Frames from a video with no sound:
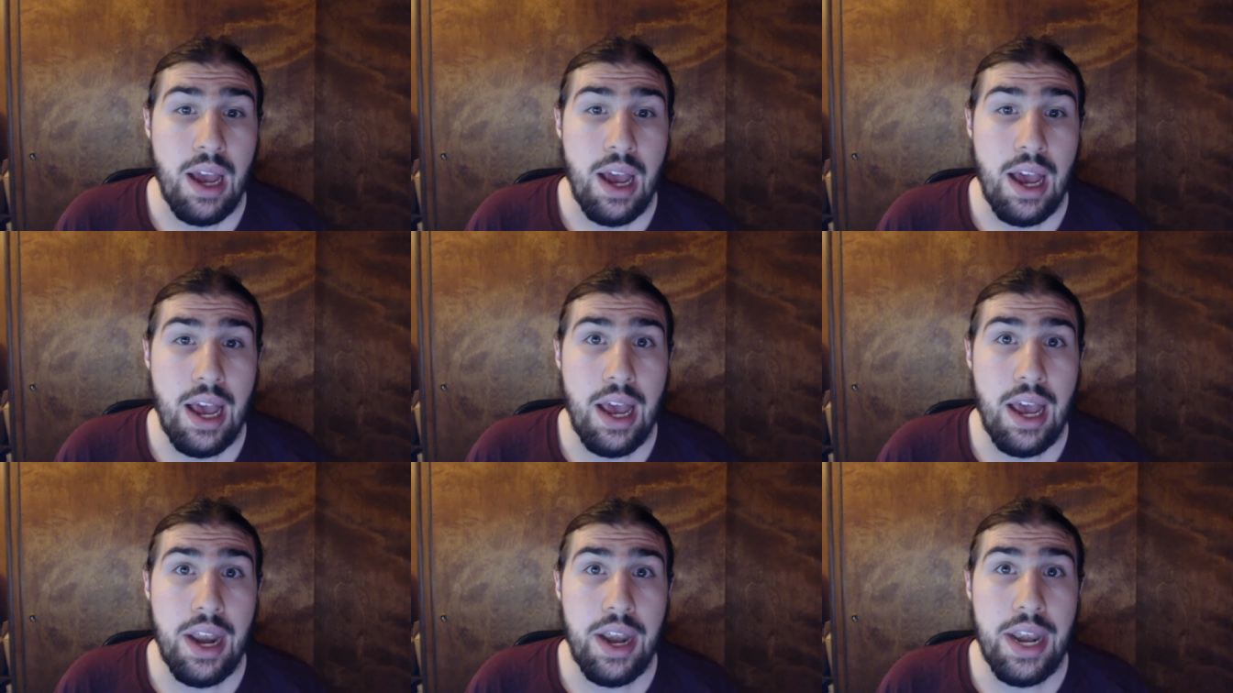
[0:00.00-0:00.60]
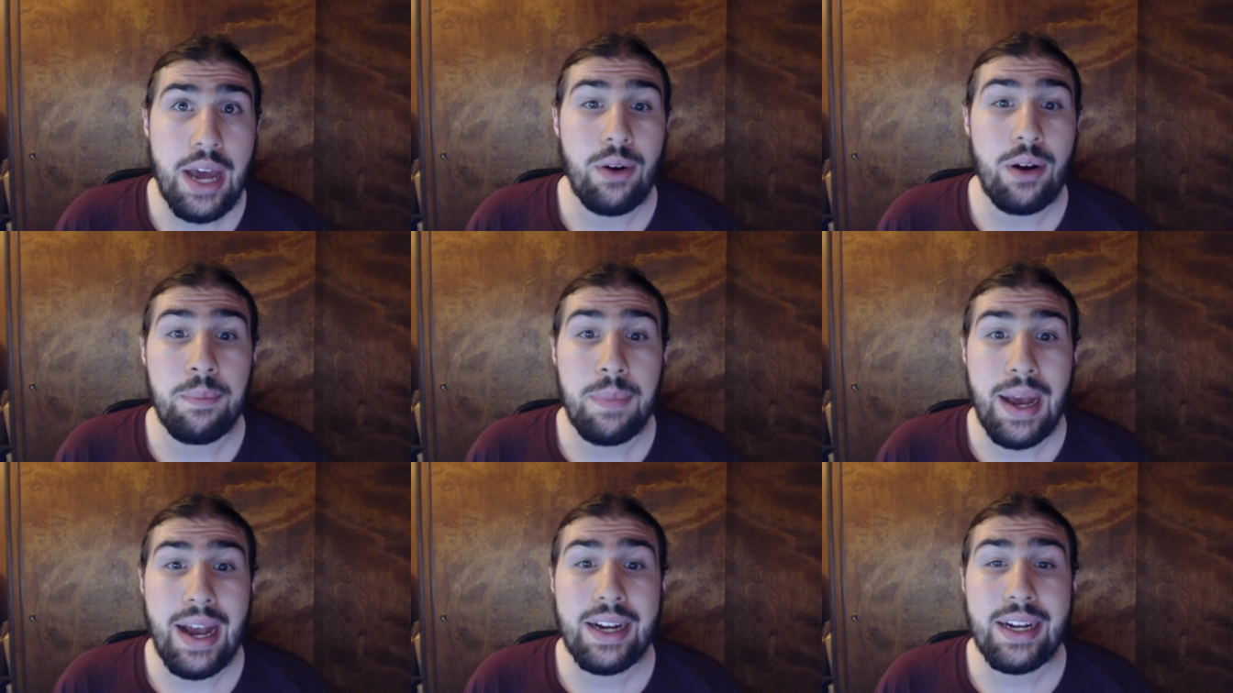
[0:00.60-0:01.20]
and now I'm
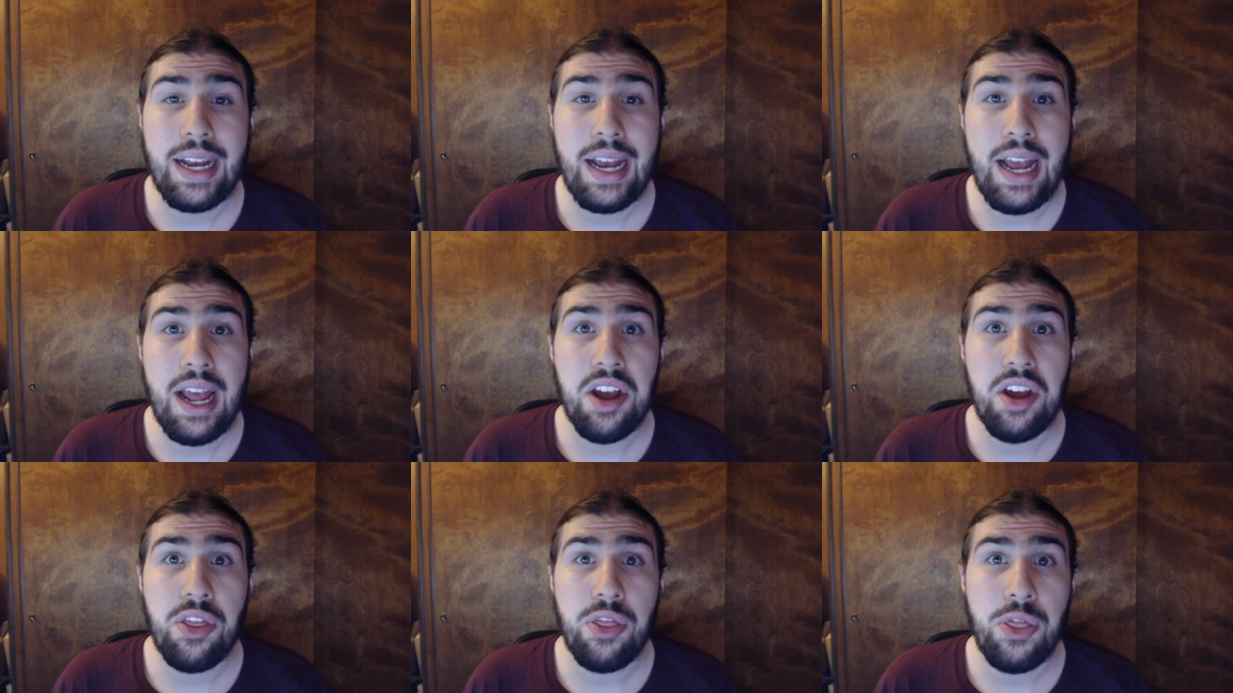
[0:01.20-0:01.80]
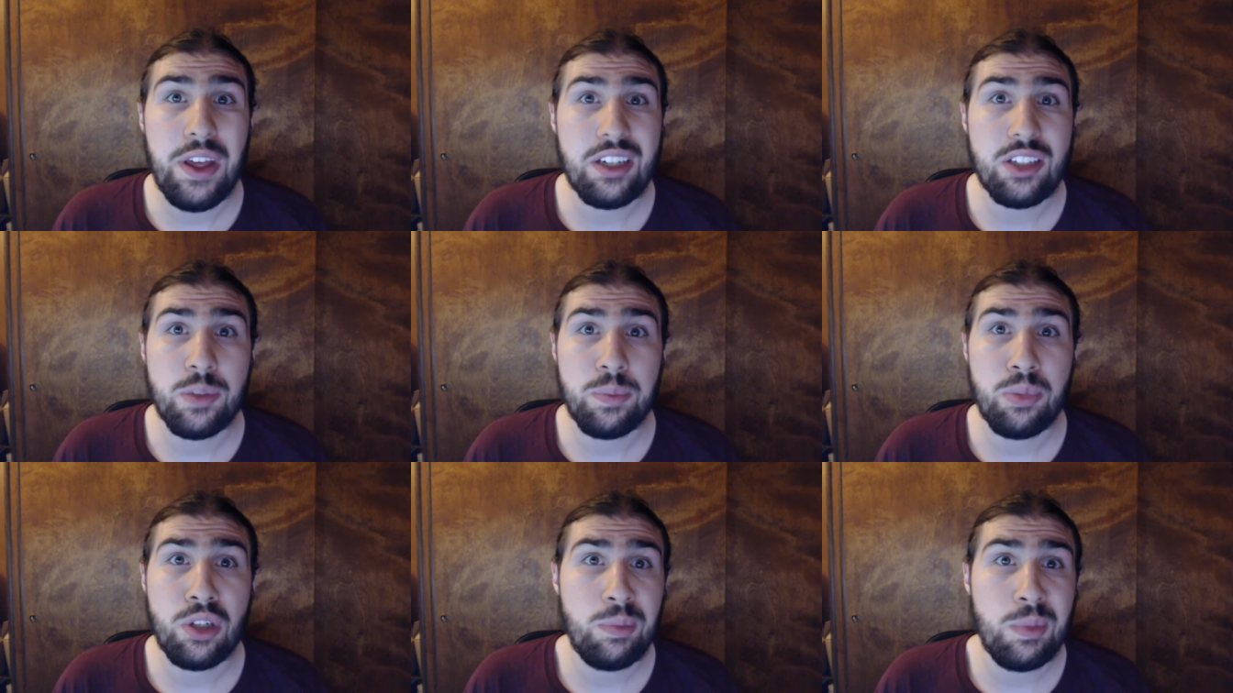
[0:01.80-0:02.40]
back, and things
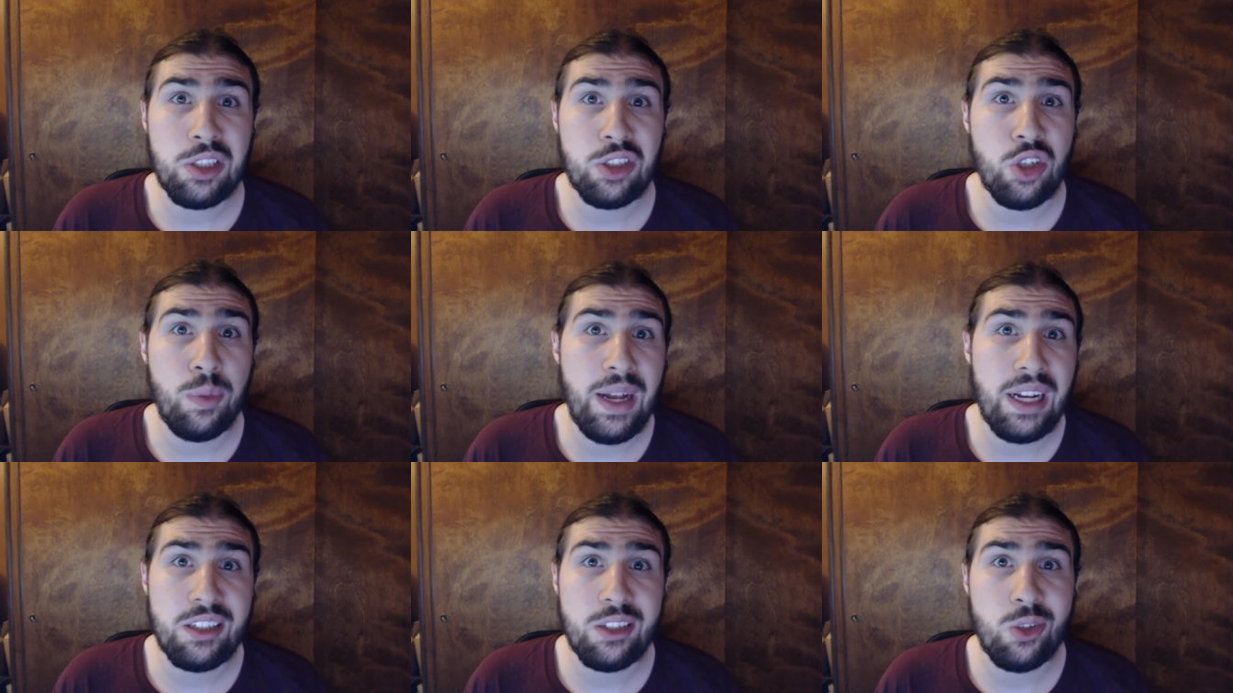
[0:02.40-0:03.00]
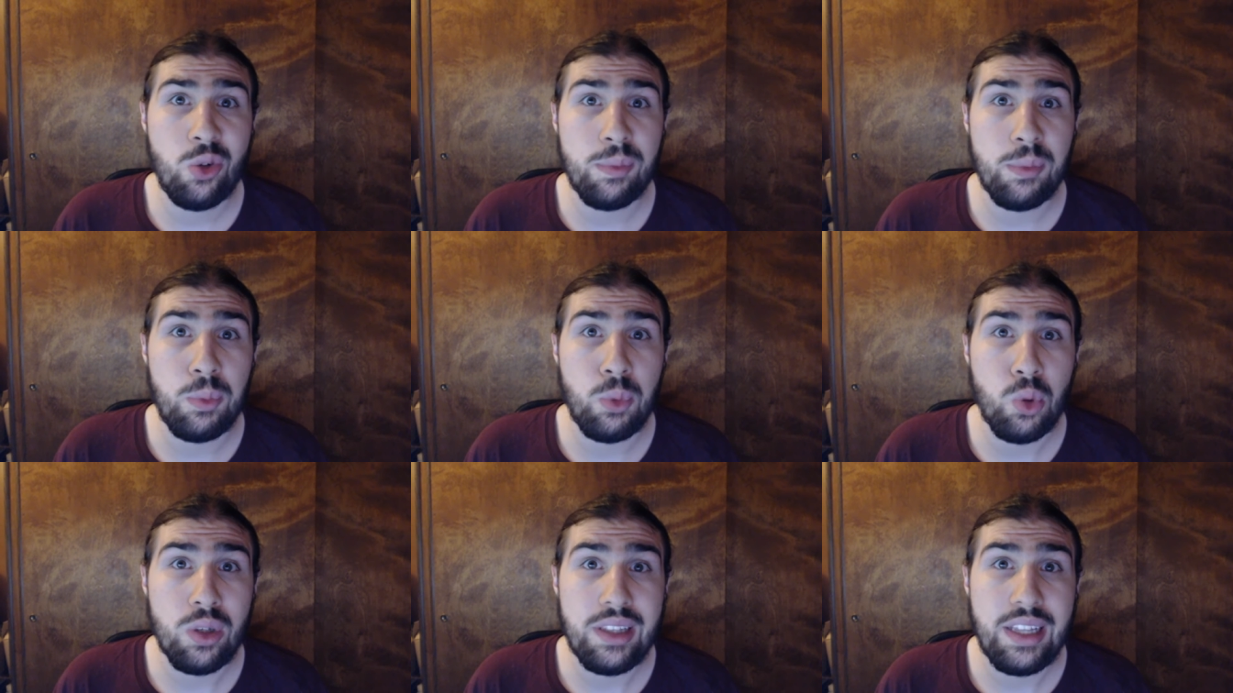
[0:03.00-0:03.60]
should pretty much go back to normal,
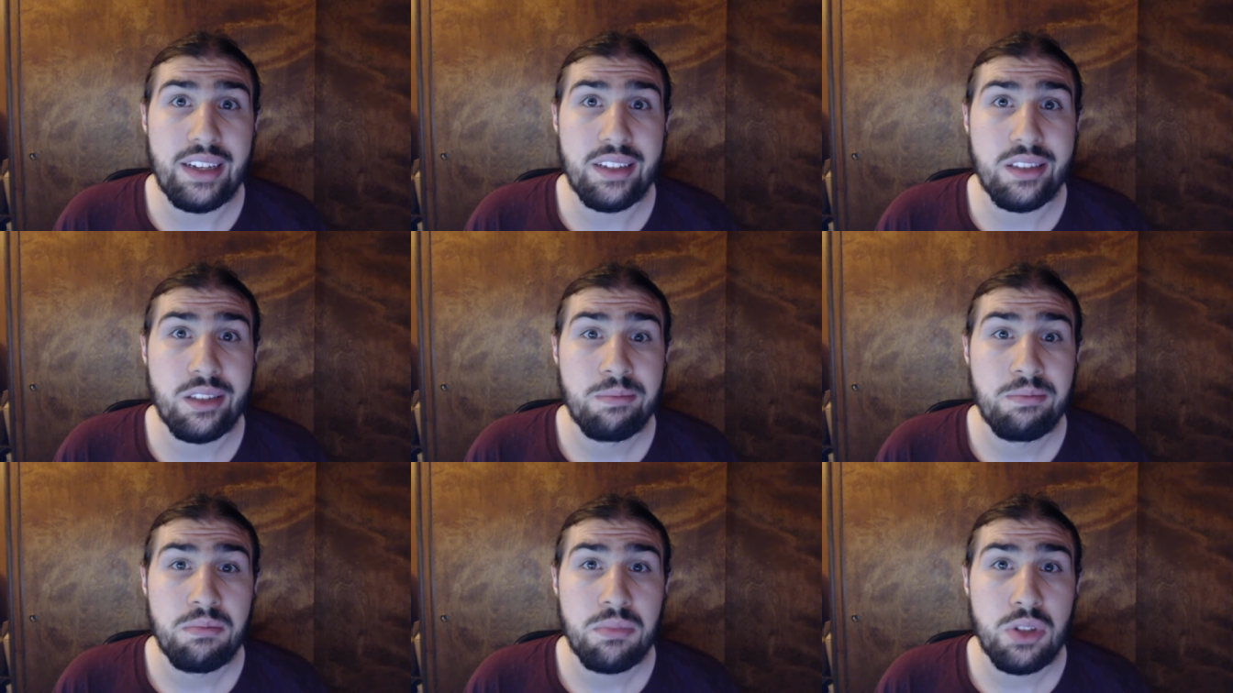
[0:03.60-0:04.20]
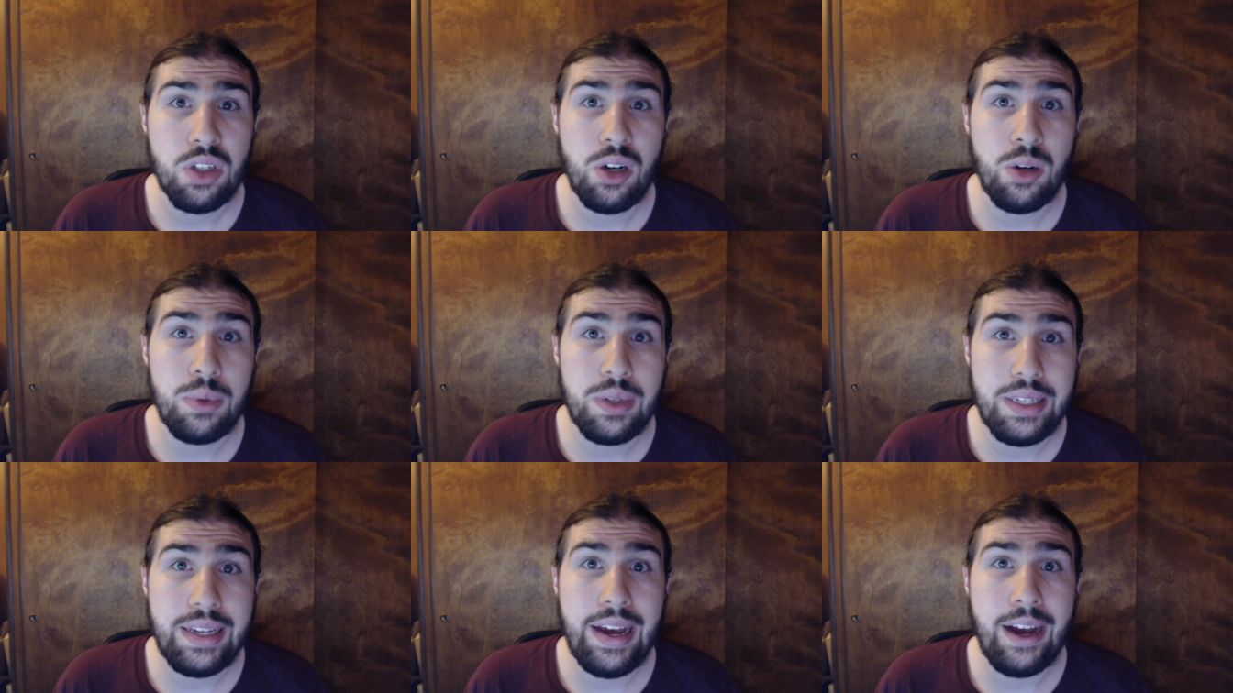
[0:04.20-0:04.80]
more or less. So,
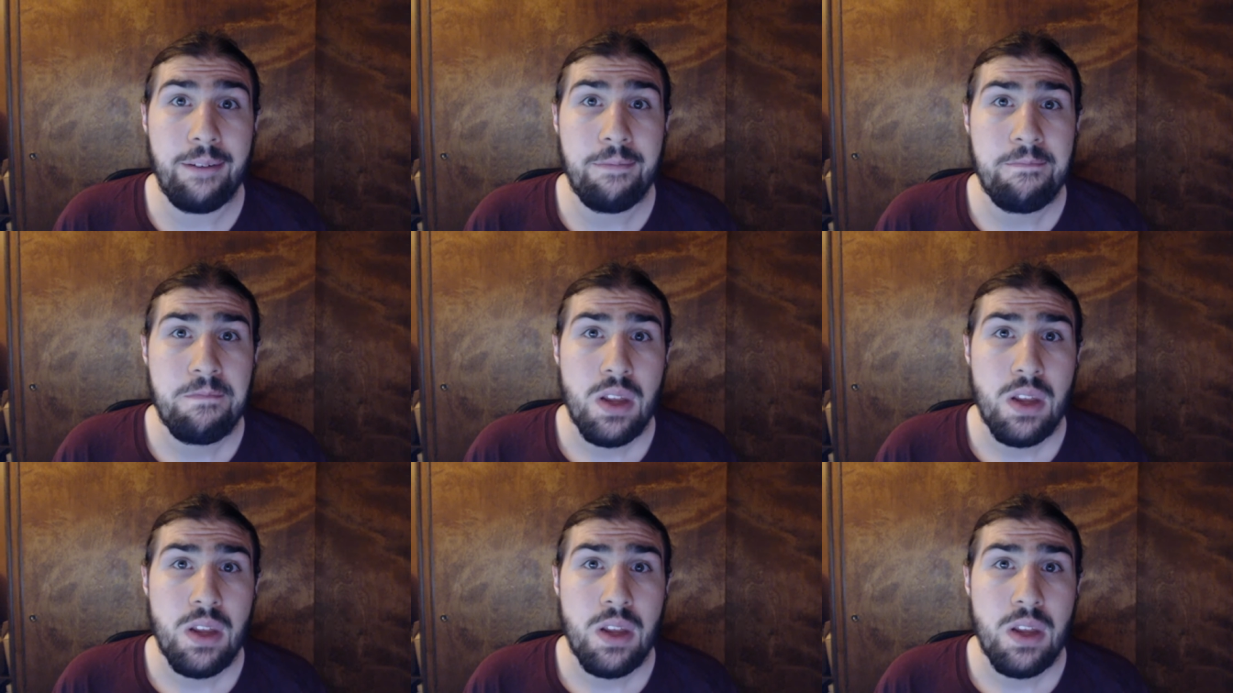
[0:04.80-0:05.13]
yeah.